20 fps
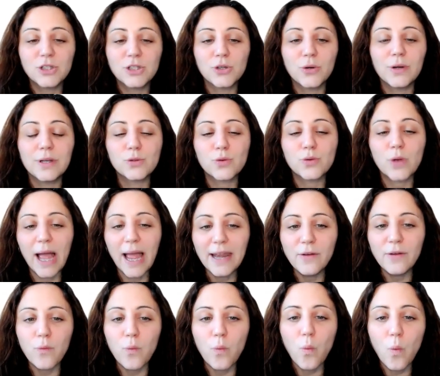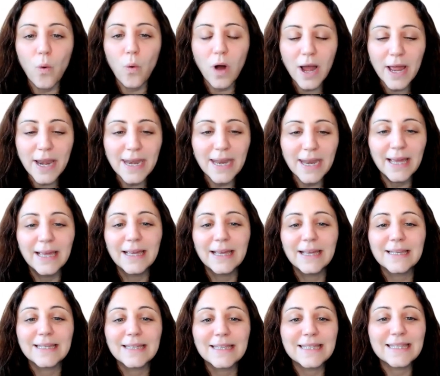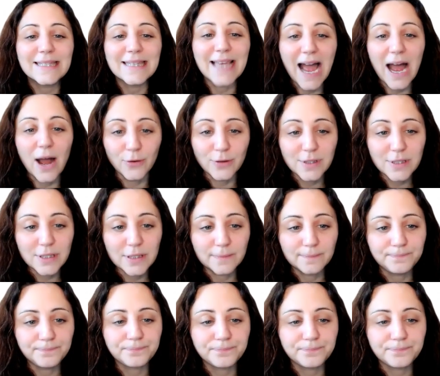So it's kind of one sound.